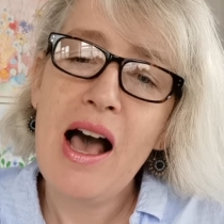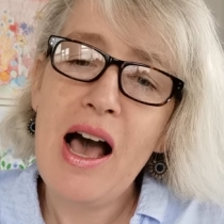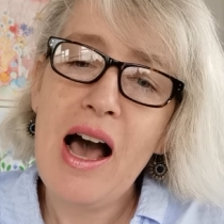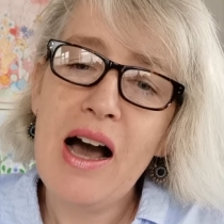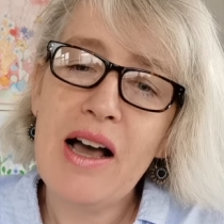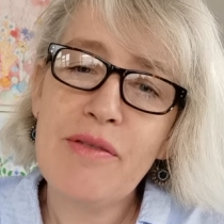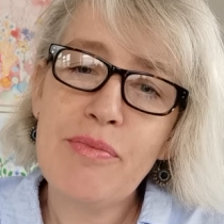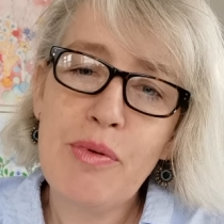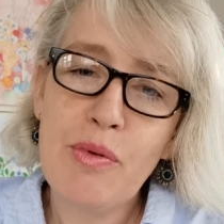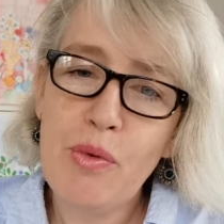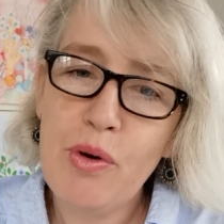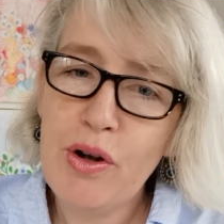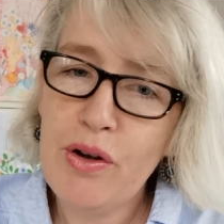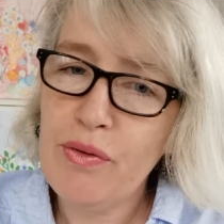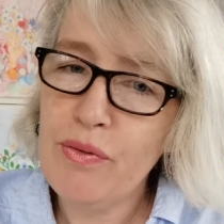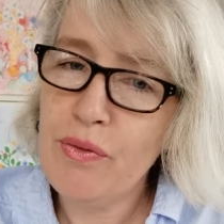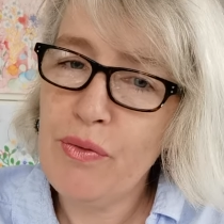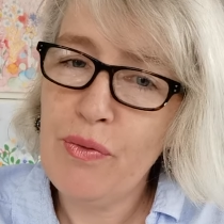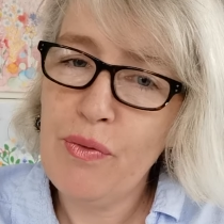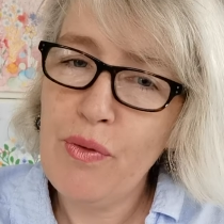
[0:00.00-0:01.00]
I've been
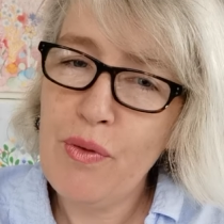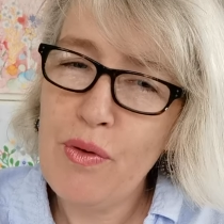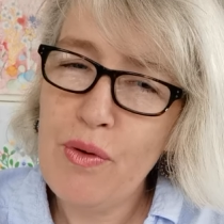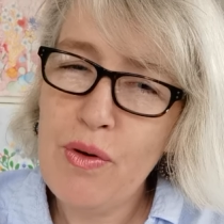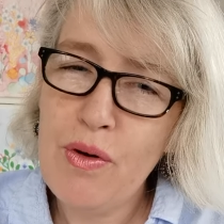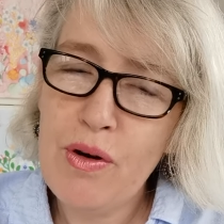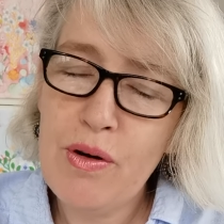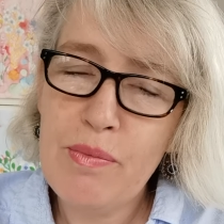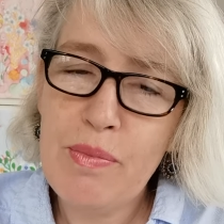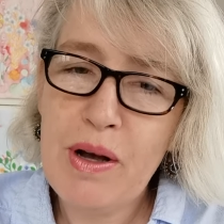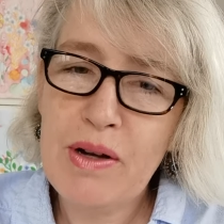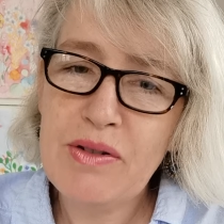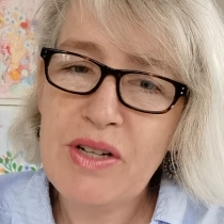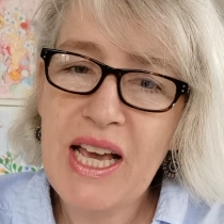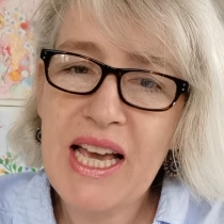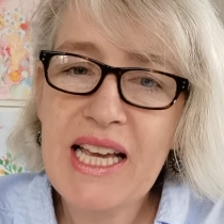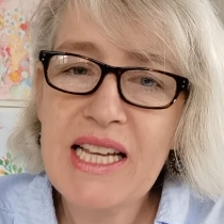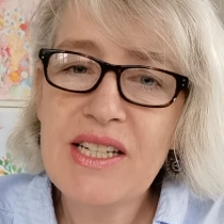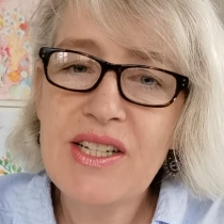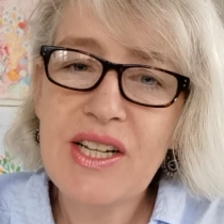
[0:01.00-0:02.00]
working for about
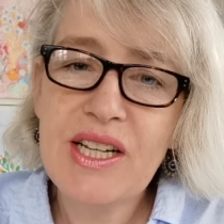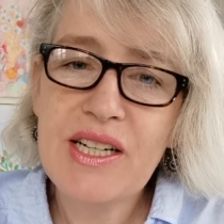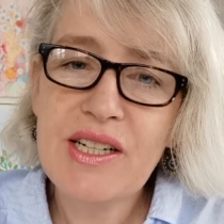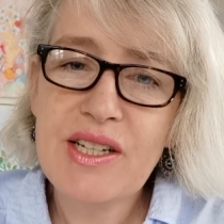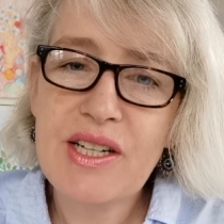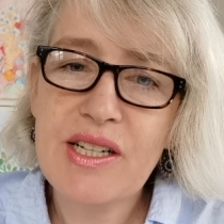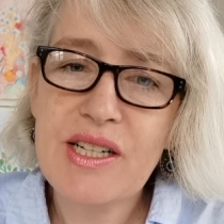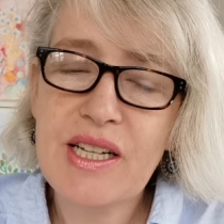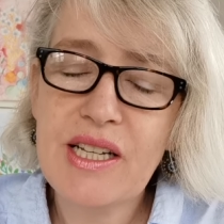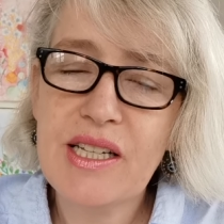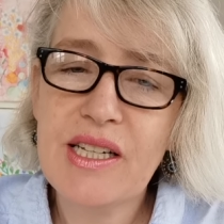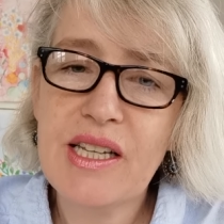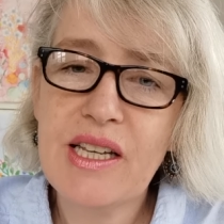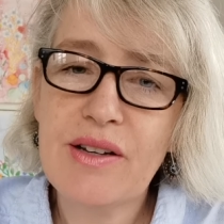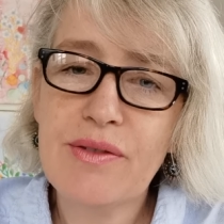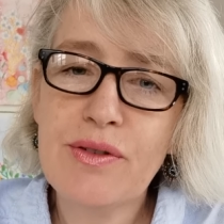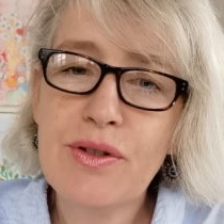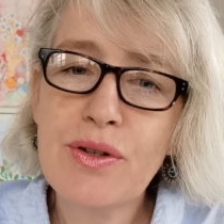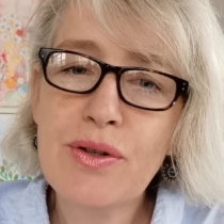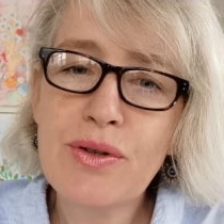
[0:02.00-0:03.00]
8 years, I think, in the
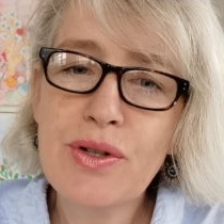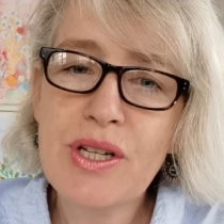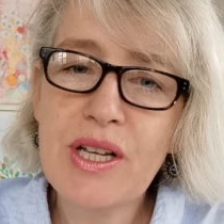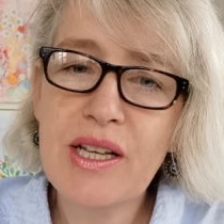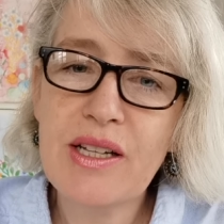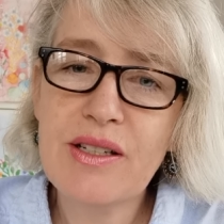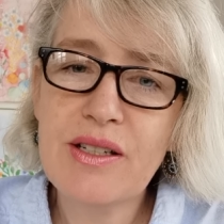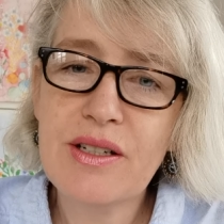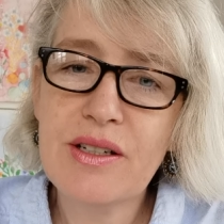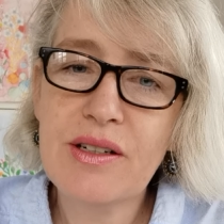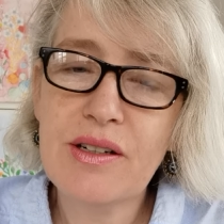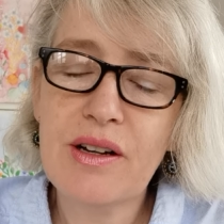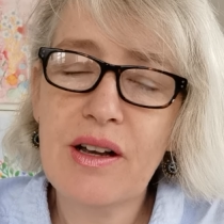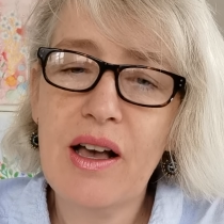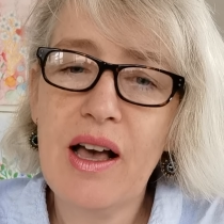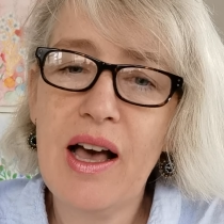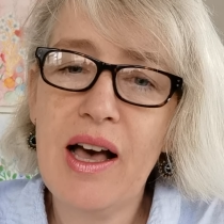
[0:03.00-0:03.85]
F2 Centre,